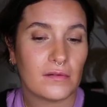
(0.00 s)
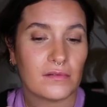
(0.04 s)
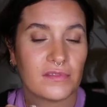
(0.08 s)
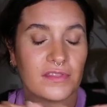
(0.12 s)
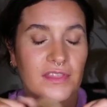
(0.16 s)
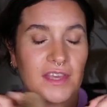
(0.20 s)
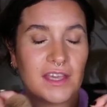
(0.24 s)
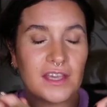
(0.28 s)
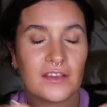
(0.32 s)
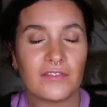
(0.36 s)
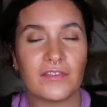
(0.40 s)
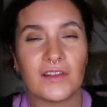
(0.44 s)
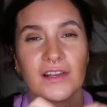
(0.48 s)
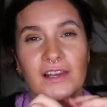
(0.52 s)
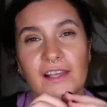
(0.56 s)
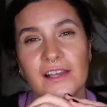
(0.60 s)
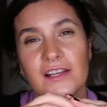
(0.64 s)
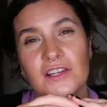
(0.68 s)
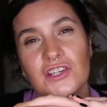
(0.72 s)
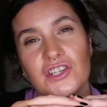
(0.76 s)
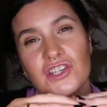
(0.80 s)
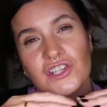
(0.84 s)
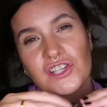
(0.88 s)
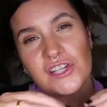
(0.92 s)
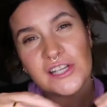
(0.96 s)
think of it like a
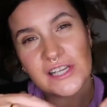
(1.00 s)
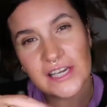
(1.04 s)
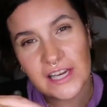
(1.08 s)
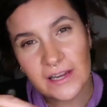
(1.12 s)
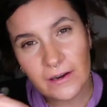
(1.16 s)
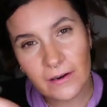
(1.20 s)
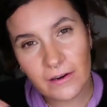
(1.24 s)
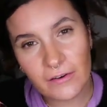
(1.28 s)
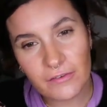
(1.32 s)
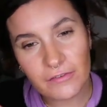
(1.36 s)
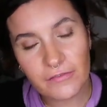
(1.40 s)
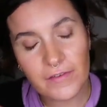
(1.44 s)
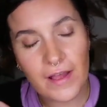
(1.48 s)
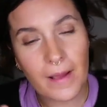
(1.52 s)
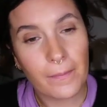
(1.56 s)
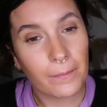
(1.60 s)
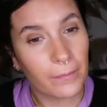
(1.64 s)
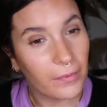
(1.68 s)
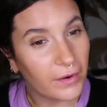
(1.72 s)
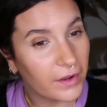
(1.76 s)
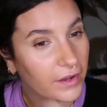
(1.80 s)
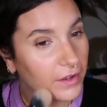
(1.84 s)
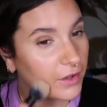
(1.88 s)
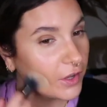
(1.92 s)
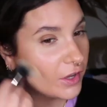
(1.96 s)
sheer layer of
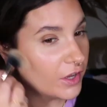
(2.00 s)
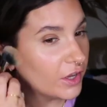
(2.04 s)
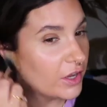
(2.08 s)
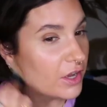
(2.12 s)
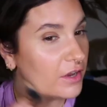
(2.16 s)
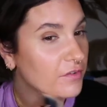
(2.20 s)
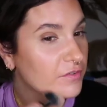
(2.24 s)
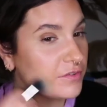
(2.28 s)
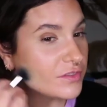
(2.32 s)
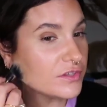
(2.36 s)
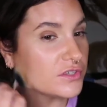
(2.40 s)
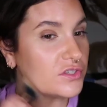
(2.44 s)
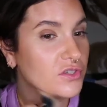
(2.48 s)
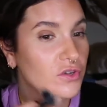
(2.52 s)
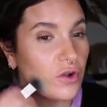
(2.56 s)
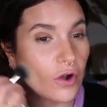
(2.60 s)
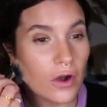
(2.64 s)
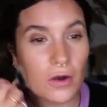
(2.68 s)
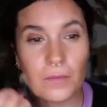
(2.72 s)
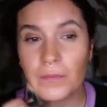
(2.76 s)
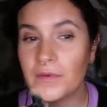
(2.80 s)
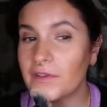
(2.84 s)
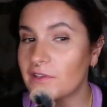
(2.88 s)
fabric going over the top.